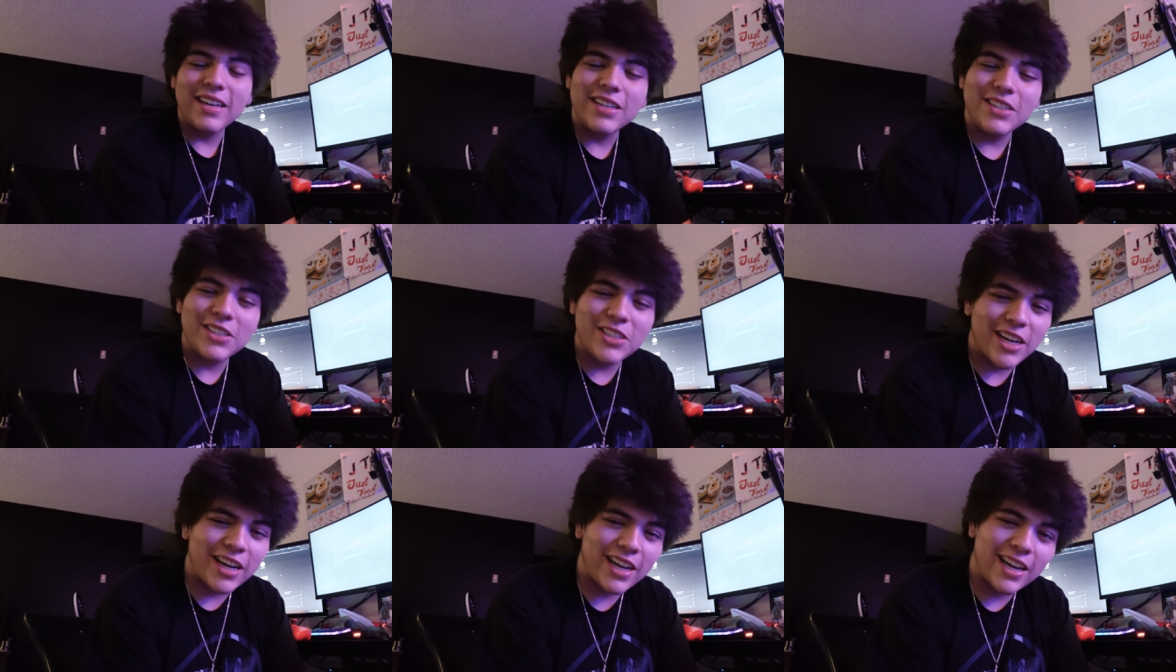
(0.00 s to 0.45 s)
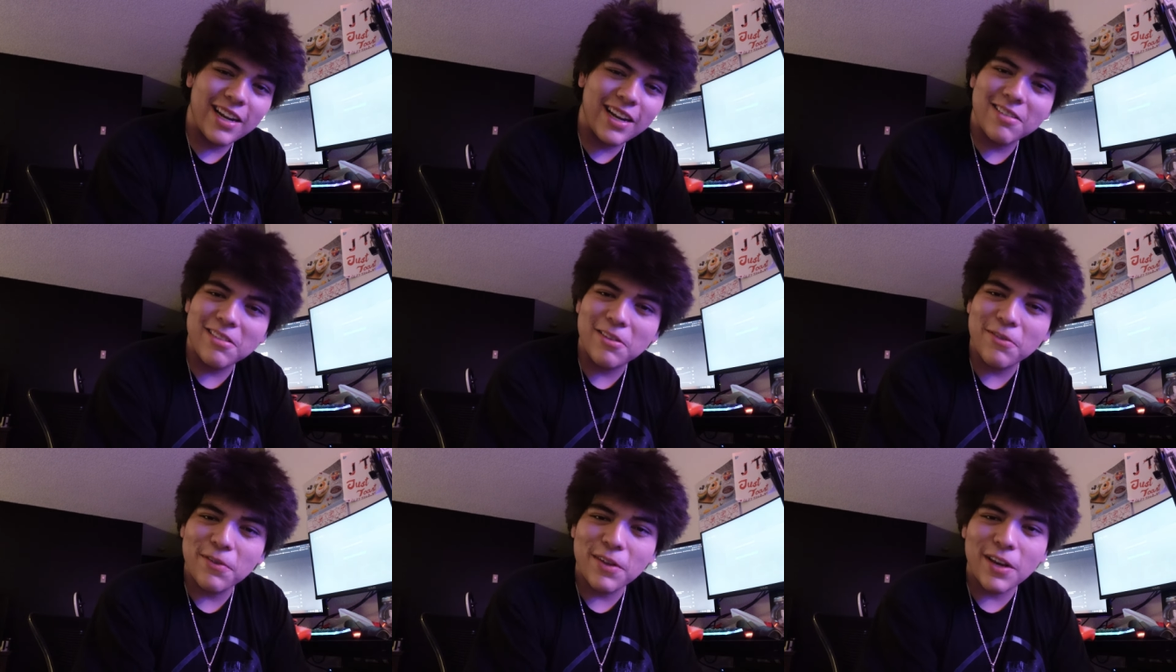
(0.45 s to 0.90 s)
checking
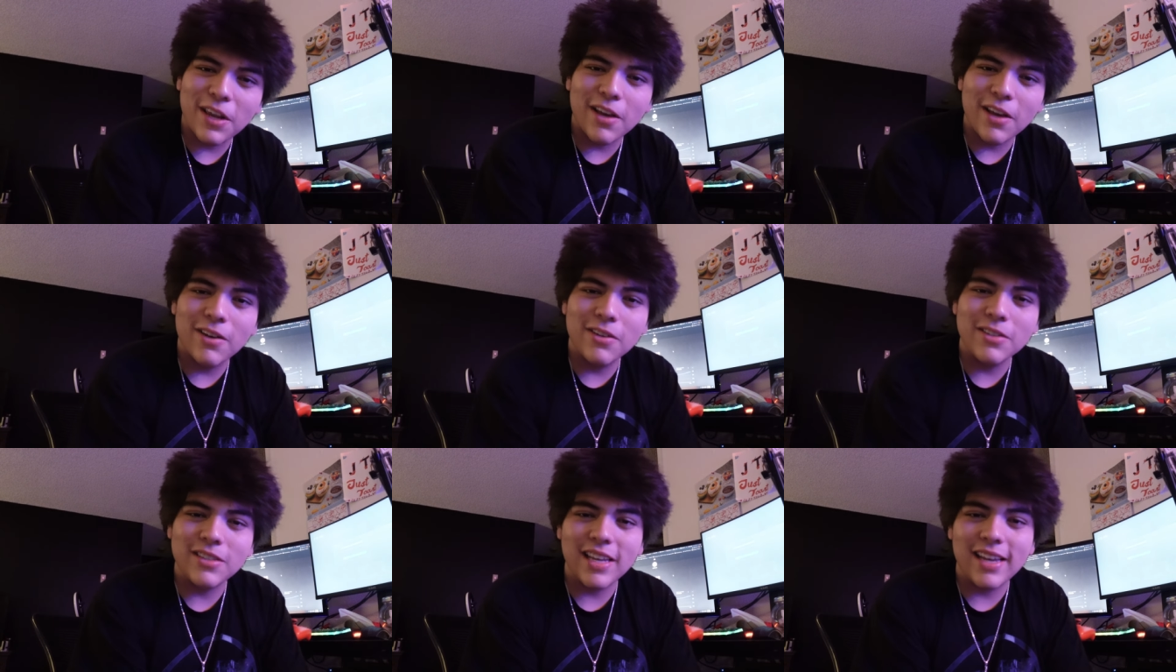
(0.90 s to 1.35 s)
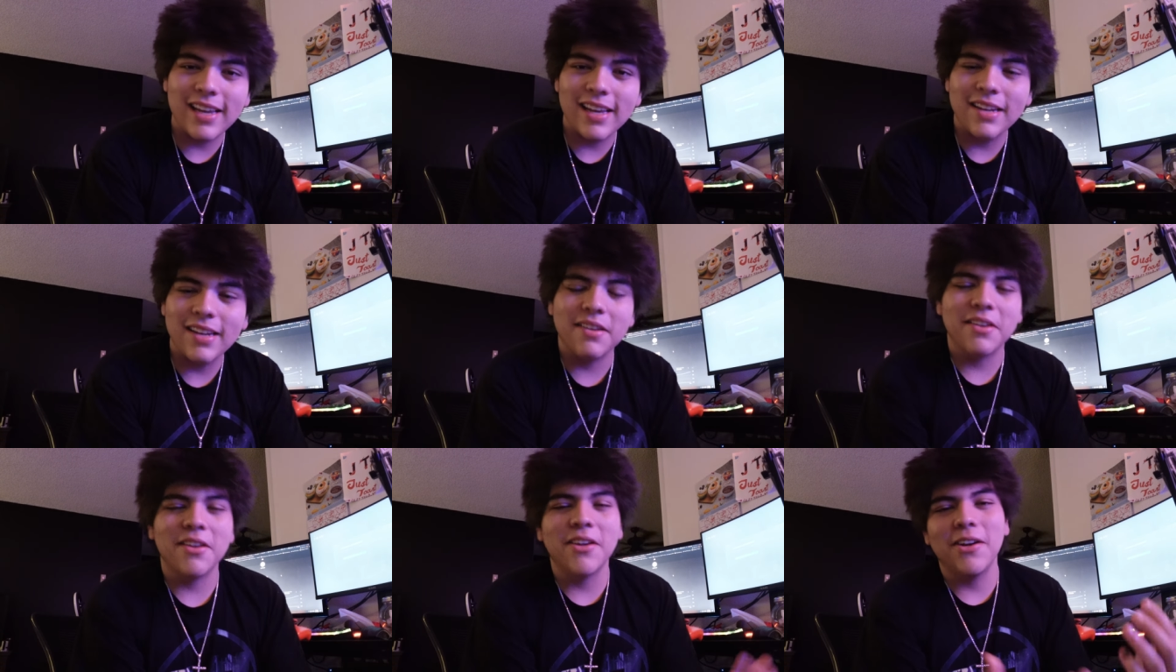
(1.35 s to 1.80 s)
out the videos,
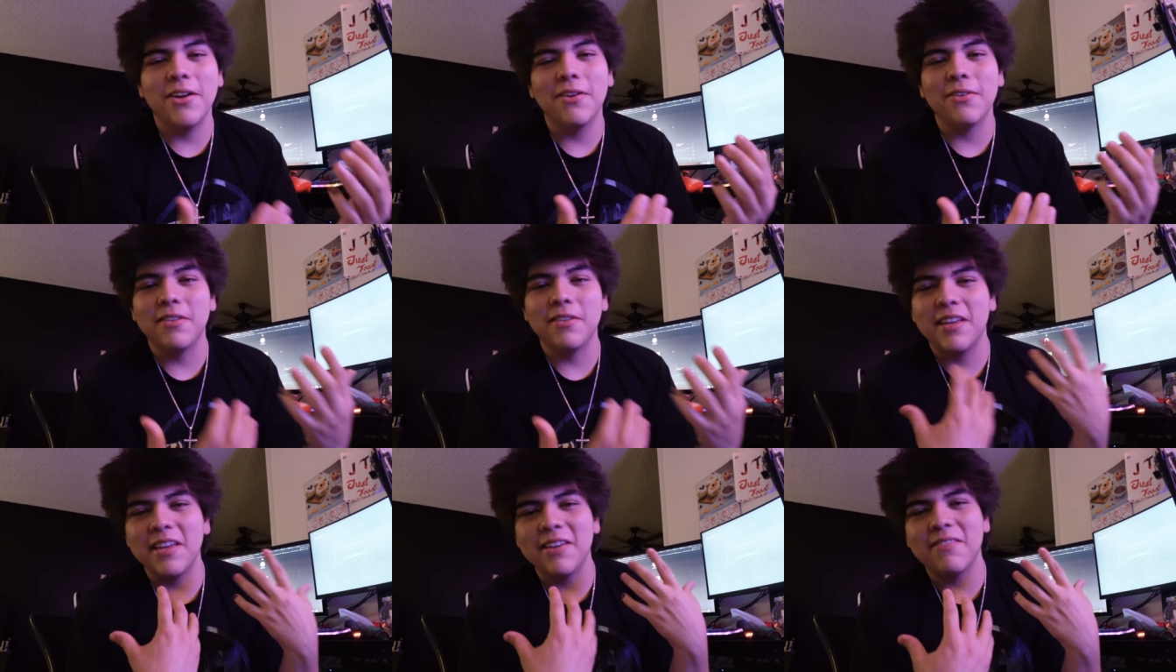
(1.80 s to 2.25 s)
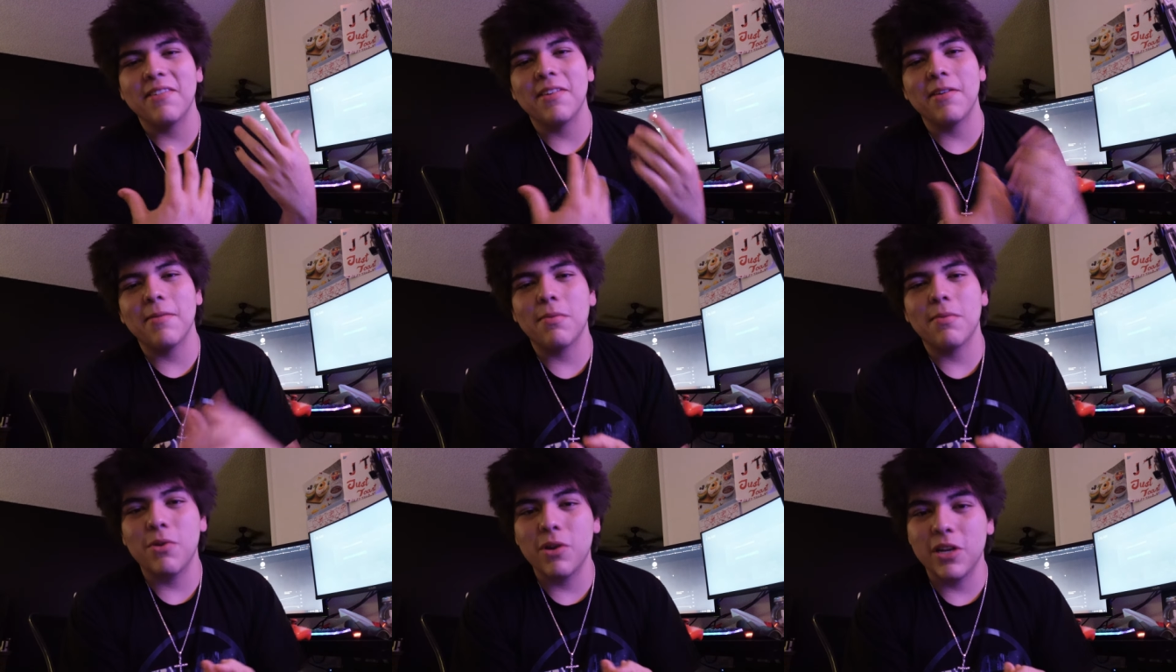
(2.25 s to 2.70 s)
and, you know, giving
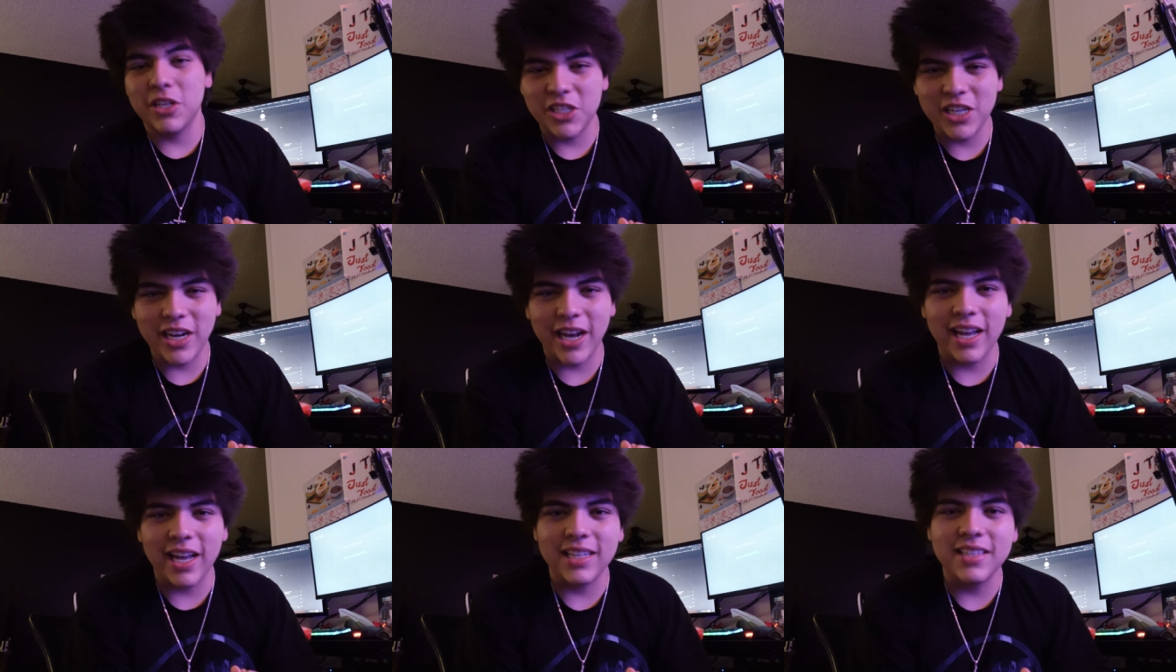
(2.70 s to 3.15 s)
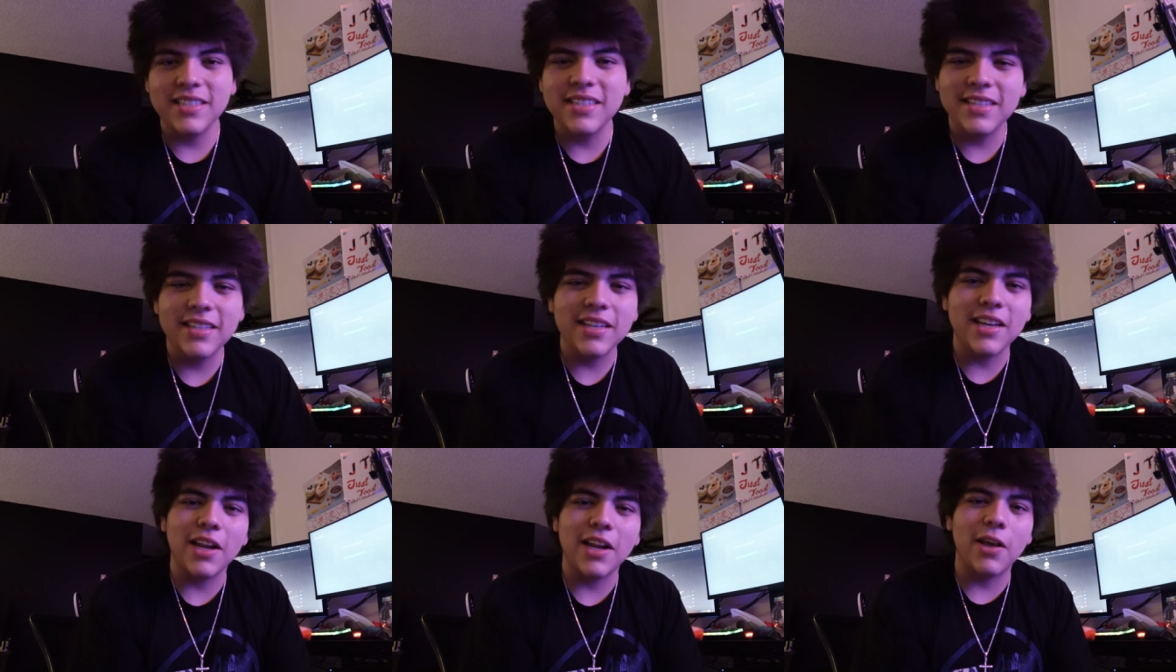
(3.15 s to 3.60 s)
your boy a
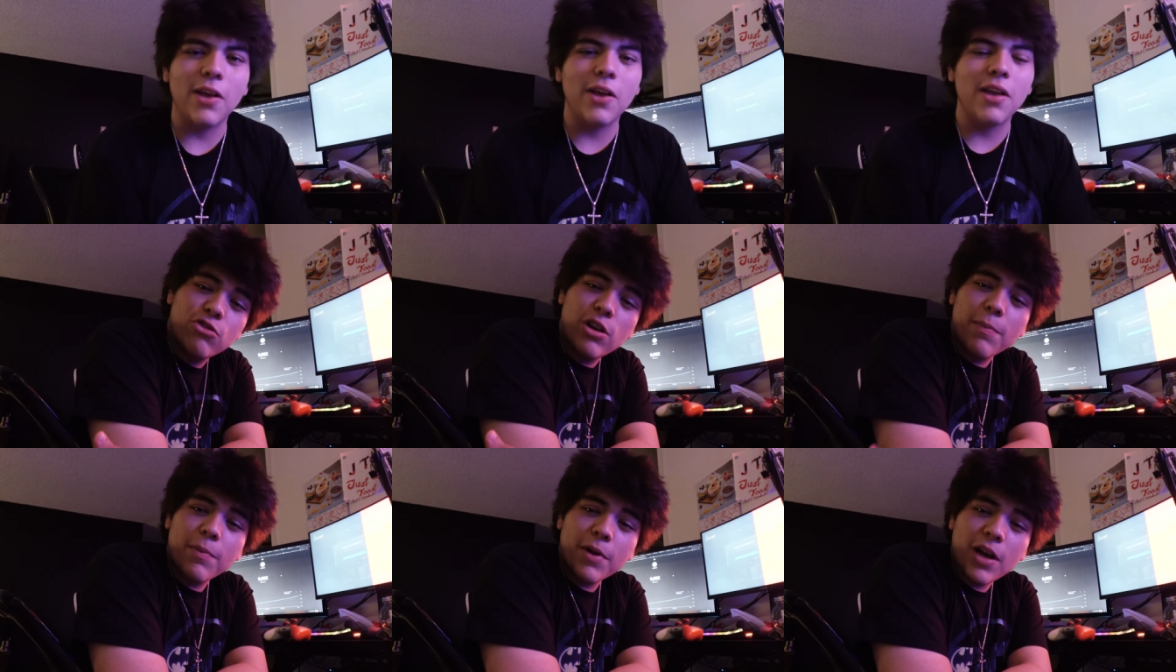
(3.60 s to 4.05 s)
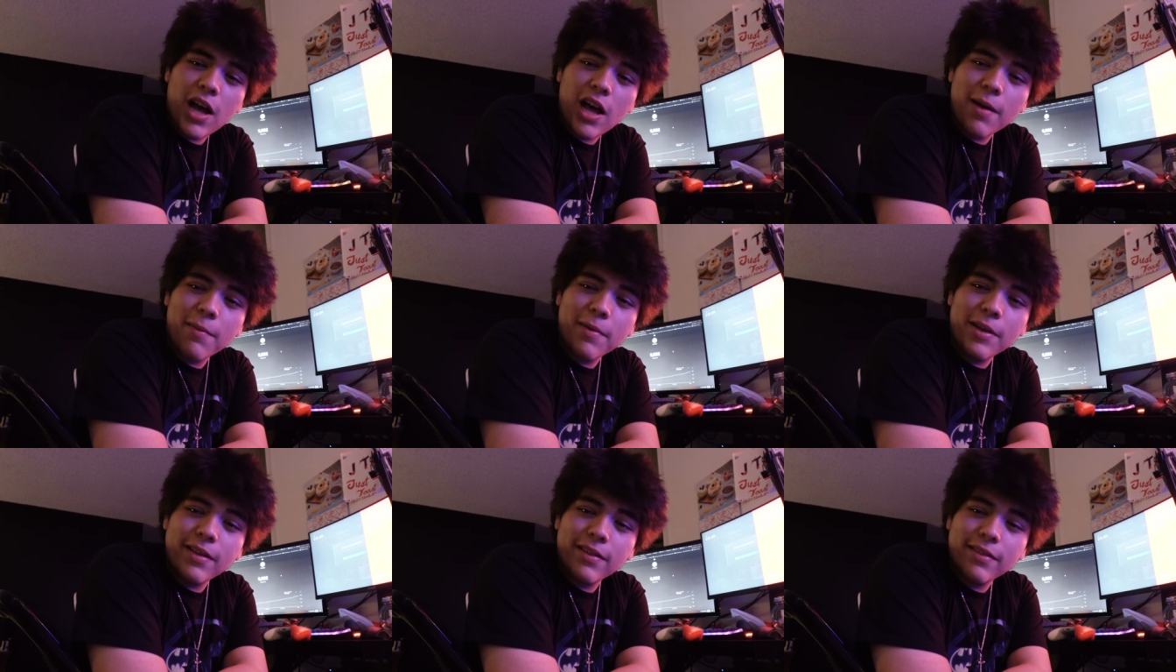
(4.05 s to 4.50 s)
chance, you know. Drop a
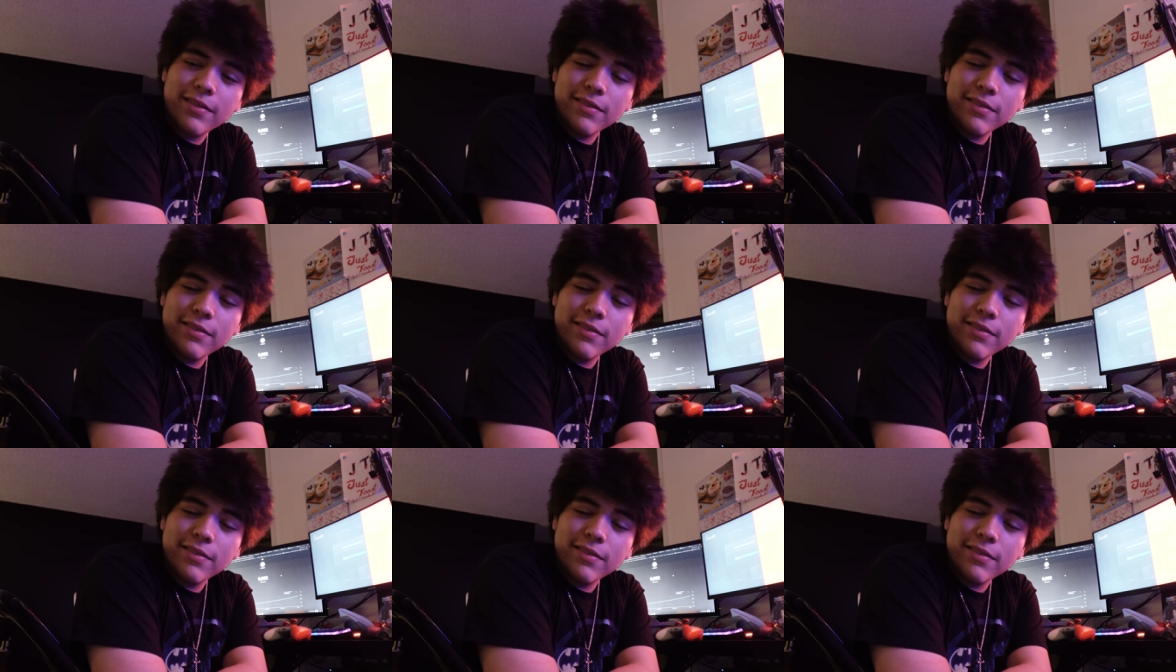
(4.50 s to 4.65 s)
comment.